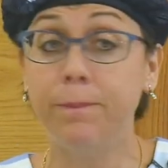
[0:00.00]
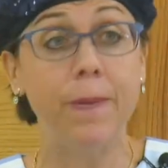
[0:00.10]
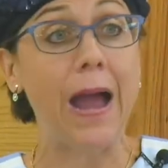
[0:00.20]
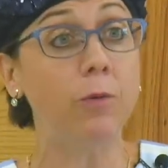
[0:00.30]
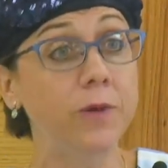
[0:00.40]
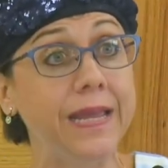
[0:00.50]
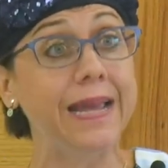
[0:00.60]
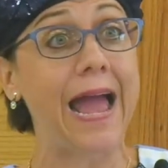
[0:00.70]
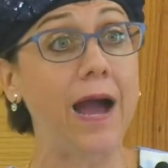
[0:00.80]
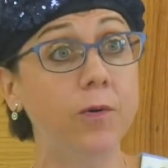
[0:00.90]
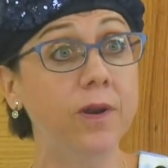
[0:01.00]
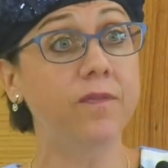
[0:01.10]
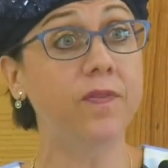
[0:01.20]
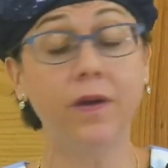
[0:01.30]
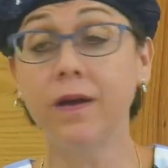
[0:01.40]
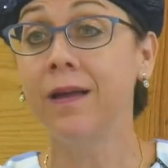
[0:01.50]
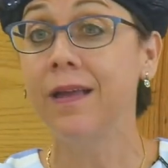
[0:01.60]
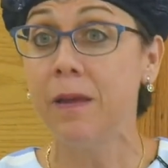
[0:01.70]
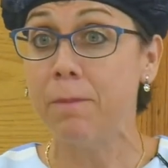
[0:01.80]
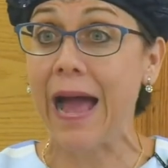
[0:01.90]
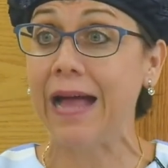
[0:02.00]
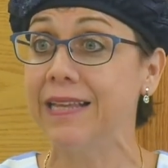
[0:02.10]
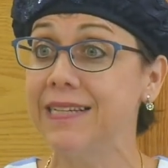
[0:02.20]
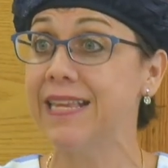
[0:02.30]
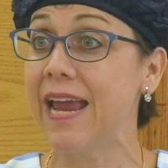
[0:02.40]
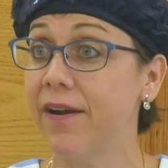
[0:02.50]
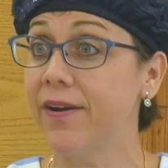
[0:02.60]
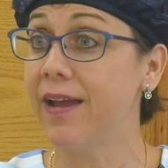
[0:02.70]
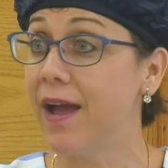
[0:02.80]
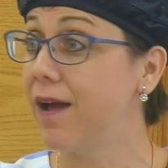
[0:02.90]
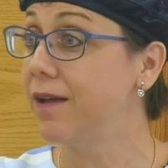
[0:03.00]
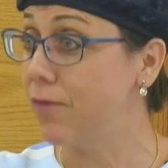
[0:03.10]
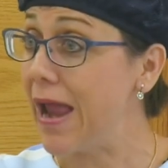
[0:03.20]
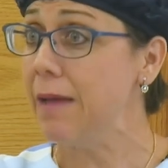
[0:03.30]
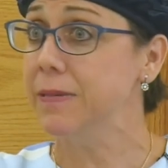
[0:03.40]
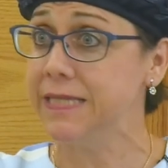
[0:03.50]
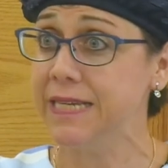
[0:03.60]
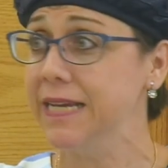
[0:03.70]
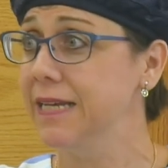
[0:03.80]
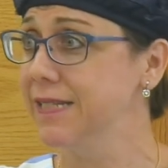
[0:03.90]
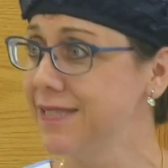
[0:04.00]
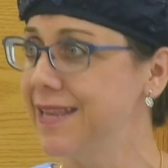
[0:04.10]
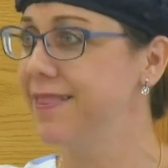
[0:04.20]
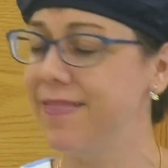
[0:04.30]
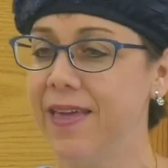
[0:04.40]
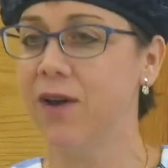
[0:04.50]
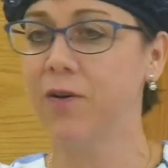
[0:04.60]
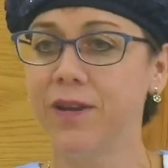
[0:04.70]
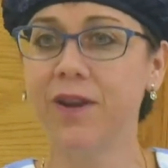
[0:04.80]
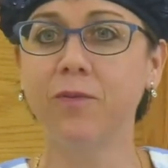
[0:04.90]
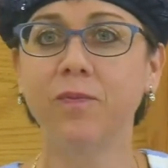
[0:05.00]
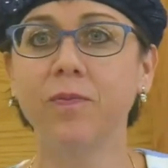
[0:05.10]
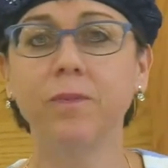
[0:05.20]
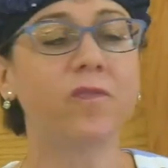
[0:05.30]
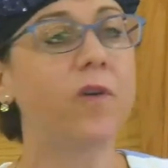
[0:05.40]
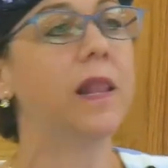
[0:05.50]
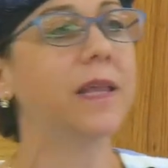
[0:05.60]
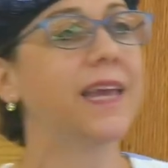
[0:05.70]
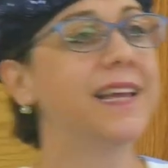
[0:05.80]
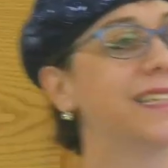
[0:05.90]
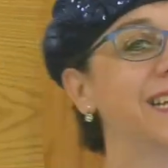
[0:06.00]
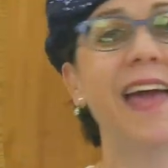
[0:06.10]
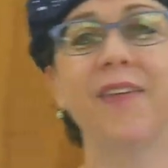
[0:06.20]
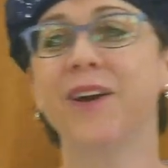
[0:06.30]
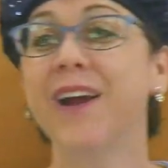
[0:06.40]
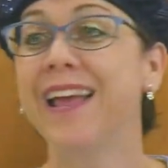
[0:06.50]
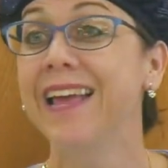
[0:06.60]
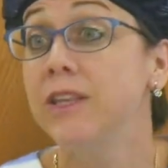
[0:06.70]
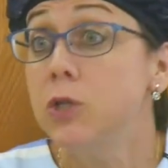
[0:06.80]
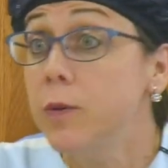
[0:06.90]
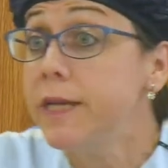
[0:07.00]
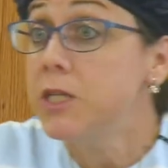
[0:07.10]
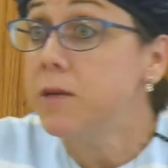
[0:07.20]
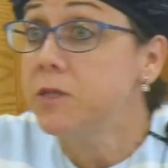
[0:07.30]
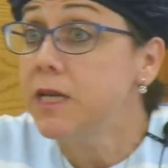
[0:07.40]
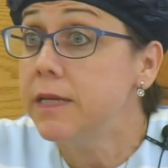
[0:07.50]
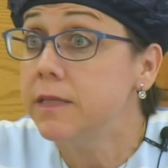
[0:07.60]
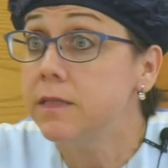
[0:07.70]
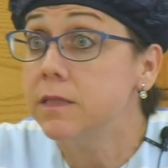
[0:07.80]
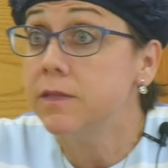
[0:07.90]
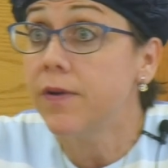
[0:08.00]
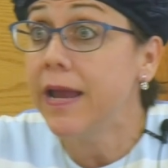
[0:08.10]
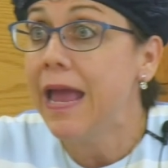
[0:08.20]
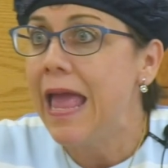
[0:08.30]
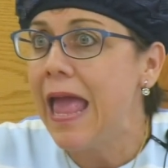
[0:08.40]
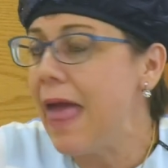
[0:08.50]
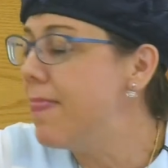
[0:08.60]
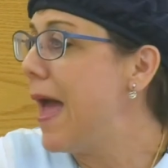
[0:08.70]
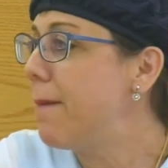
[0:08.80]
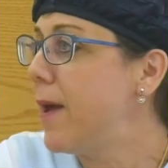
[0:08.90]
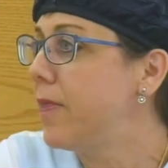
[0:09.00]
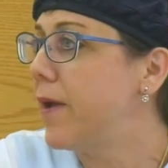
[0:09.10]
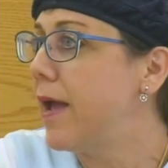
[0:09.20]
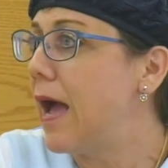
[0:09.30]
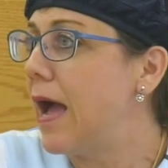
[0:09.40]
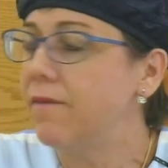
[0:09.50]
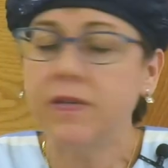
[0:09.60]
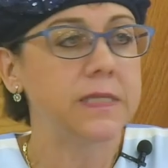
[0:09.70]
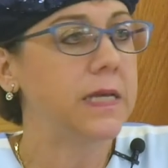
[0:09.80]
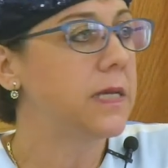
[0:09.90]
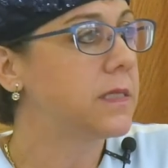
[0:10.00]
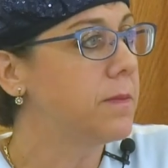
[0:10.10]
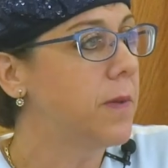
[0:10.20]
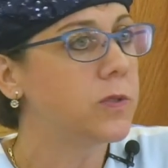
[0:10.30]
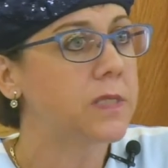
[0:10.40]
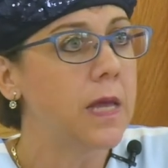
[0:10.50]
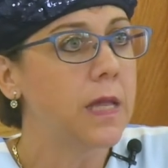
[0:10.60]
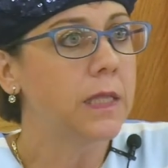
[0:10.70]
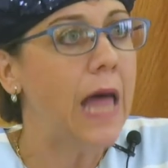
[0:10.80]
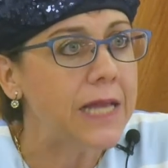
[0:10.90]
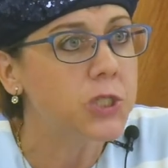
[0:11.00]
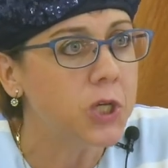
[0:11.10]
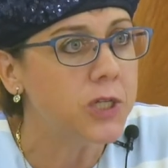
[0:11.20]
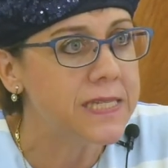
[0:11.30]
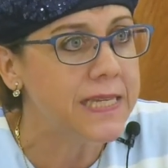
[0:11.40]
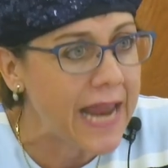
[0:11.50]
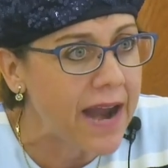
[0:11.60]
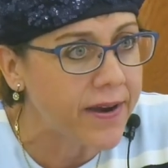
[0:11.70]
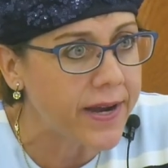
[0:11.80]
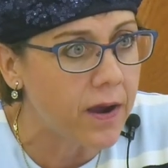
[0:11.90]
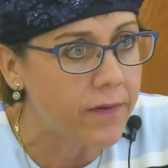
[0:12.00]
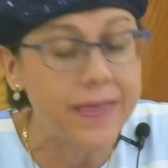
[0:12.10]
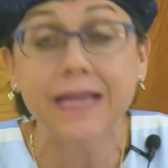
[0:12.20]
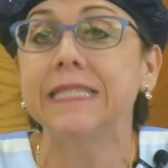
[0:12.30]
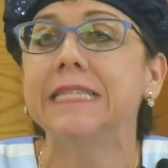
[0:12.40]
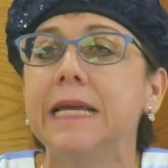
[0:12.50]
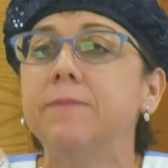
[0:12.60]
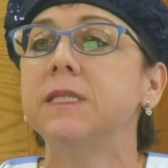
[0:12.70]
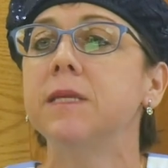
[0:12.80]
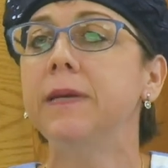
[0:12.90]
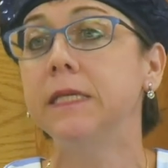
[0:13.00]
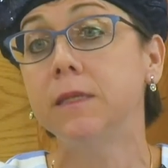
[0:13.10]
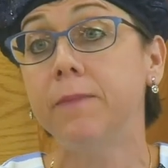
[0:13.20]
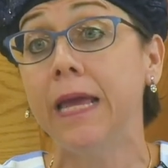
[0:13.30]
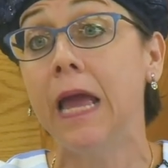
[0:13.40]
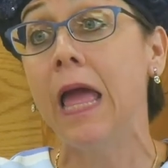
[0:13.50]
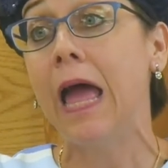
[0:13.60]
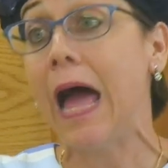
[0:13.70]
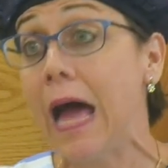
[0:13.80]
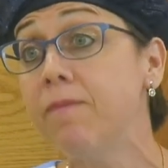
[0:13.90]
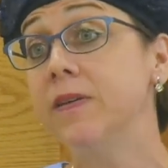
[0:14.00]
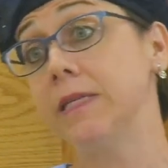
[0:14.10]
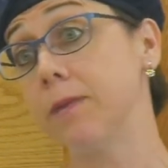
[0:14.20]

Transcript: bounding out of the palace area, Ramesses, and then they go, you know, frolicking together. Two Egyptians, right? And that, by the way, obviously is the most logical scenario, right? That seems to me to be obvious.